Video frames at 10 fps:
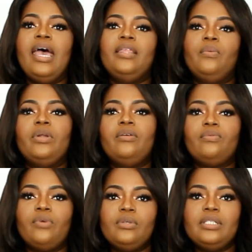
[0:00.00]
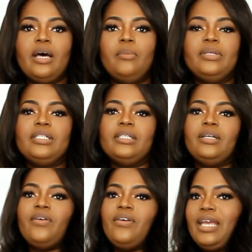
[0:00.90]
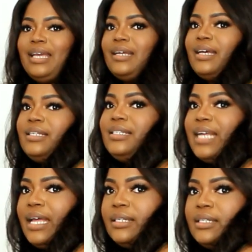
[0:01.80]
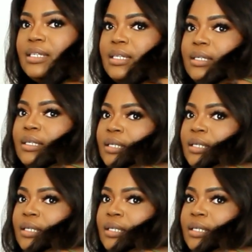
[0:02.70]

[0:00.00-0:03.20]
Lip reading: and then when it rolls up, it's going to create a dent